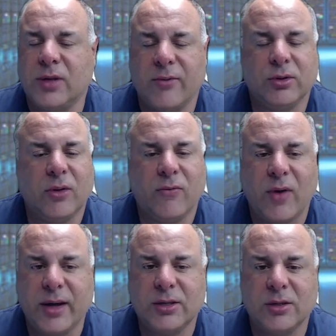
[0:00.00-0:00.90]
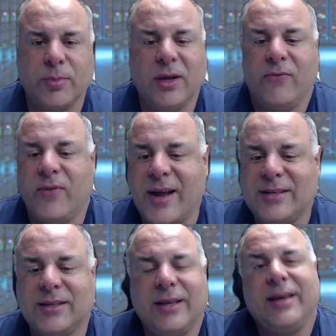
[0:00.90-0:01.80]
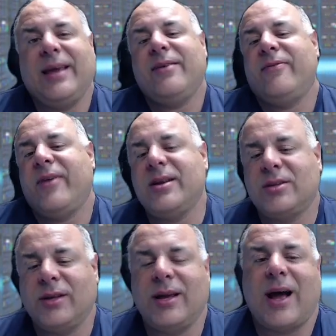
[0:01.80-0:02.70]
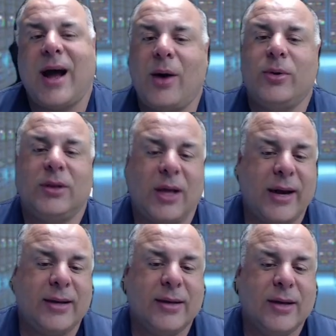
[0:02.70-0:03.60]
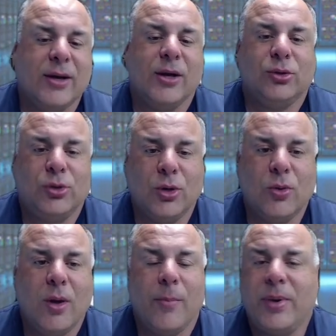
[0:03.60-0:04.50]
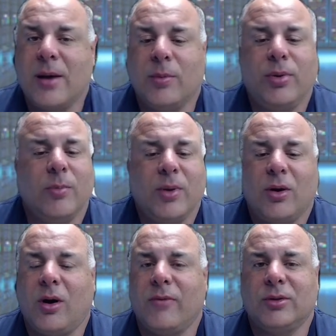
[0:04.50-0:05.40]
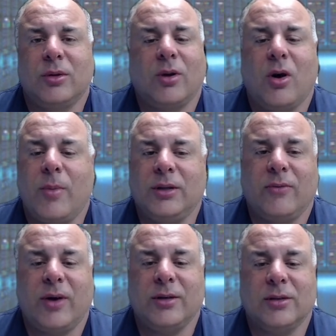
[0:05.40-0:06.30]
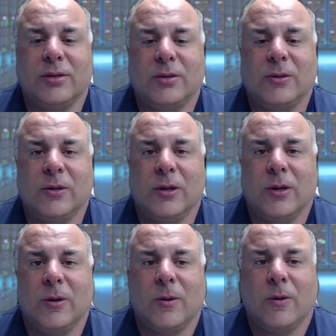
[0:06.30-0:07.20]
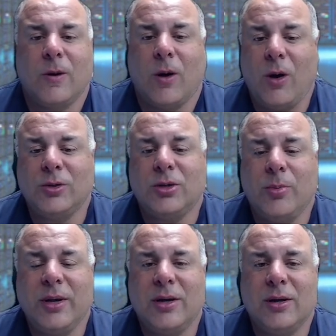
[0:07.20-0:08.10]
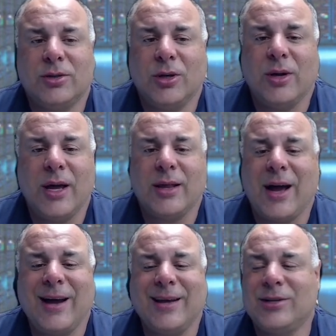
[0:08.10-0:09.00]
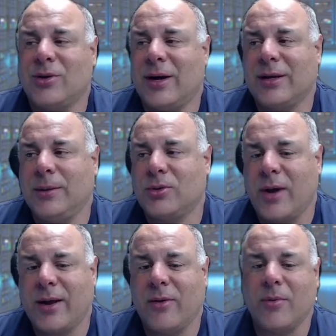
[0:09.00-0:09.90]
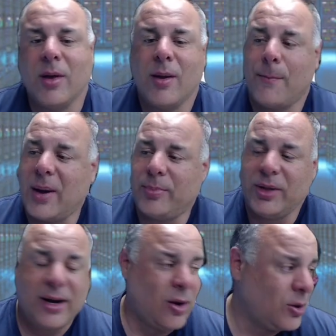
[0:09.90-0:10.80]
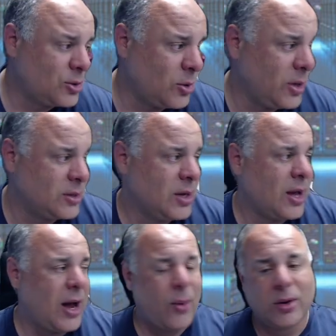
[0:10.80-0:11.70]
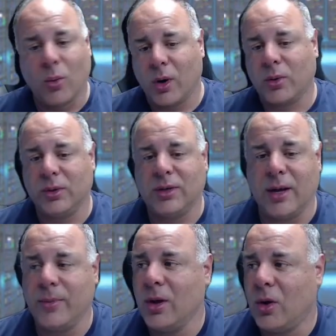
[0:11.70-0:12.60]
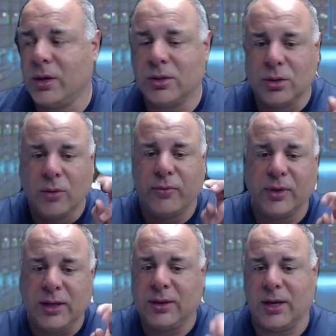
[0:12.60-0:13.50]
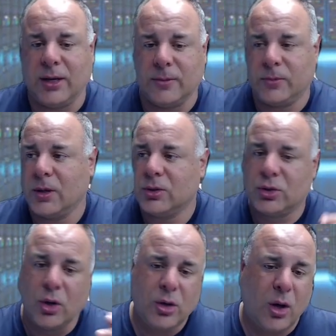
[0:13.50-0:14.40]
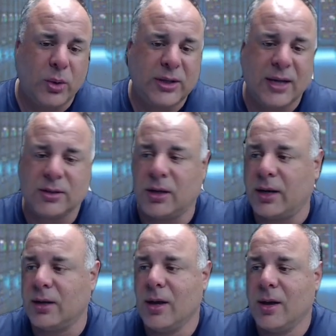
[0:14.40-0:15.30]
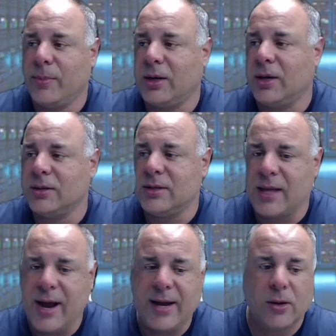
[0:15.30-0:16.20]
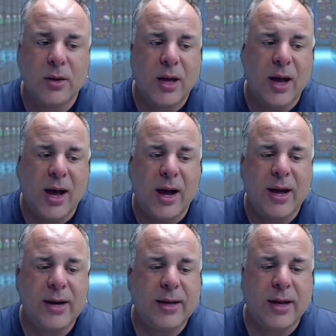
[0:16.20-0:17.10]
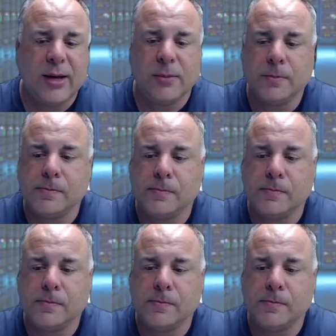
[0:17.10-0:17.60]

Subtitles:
devices, but eventually I would like to be able to put Bit Harvest on all my devices. Also, because so that I can try to keep track of them. My plan also is I want to work with them on this new fleet thing. Show y'all what that's like, because now I'm